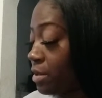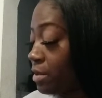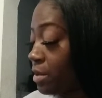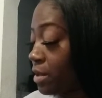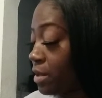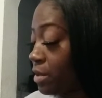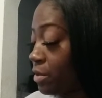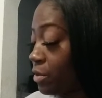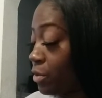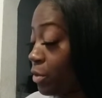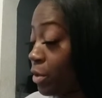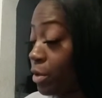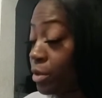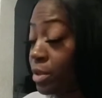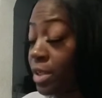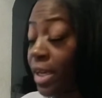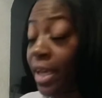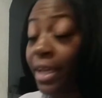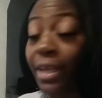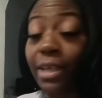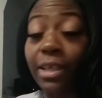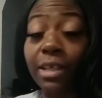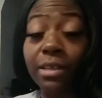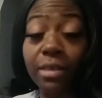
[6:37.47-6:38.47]
you're
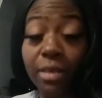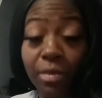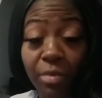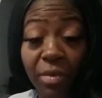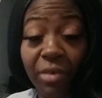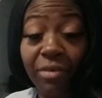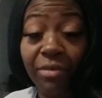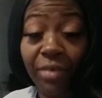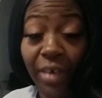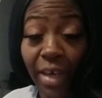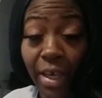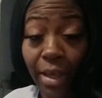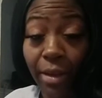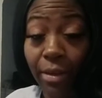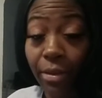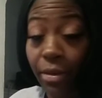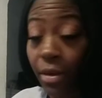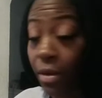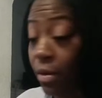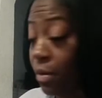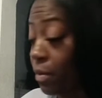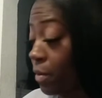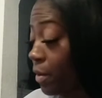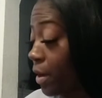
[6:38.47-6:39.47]
taking a leap of faith,
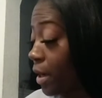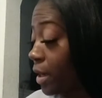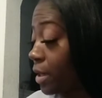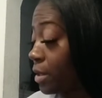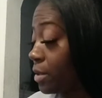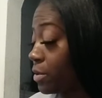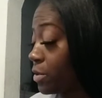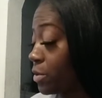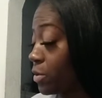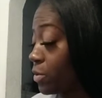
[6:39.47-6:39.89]
right?